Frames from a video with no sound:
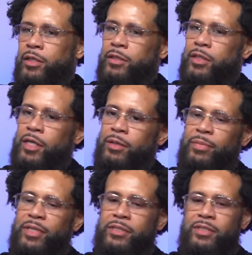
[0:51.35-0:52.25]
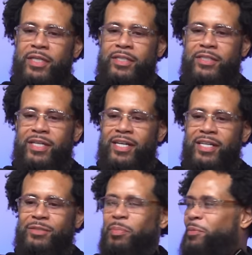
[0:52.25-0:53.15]
um, it's it's uh,
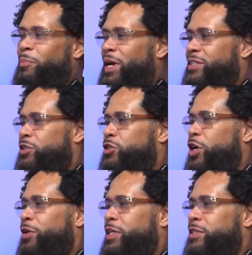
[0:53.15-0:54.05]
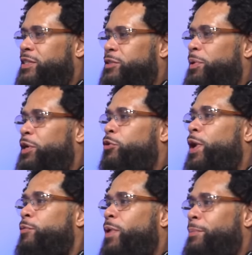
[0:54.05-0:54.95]
it's been an amazing journey. Yeah. It's, it's been a
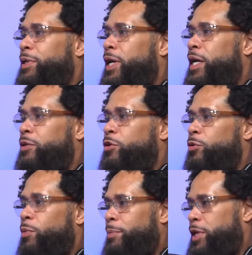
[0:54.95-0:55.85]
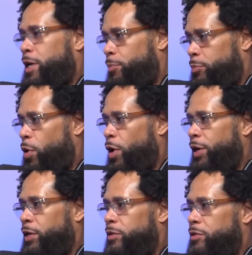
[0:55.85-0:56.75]
great Ramadan, you know, Ramadan Mubarak,
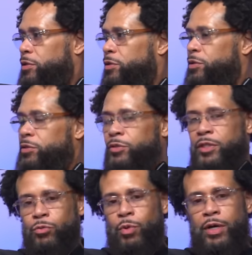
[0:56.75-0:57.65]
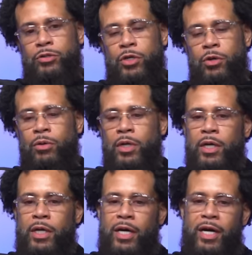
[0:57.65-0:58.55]
right? You know, as, as right. well. So
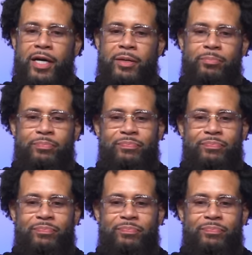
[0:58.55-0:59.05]
um,